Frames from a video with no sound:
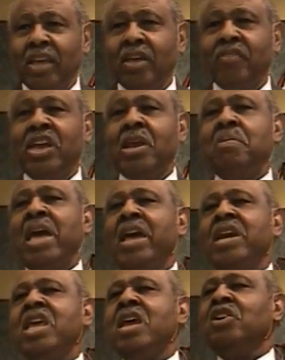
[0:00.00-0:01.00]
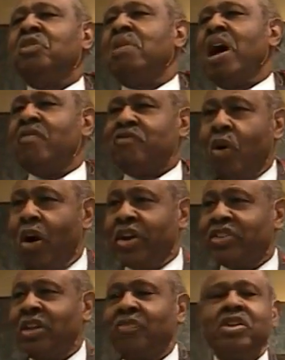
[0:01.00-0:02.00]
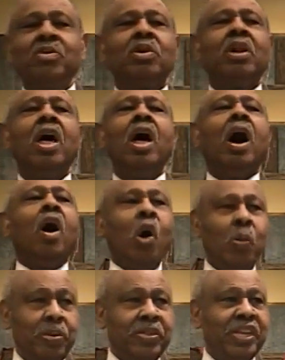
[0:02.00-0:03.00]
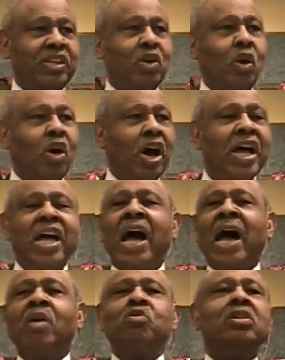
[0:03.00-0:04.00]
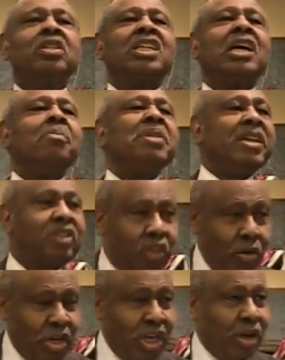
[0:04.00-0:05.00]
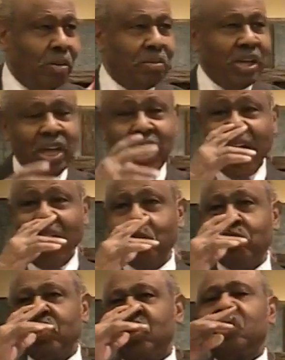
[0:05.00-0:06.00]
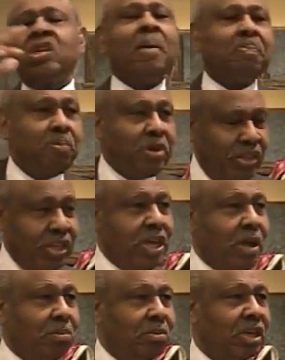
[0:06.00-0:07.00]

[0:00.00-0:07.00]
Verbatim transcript: If any man hears my voice, if he will open the door, I will come into him. I will sup with him.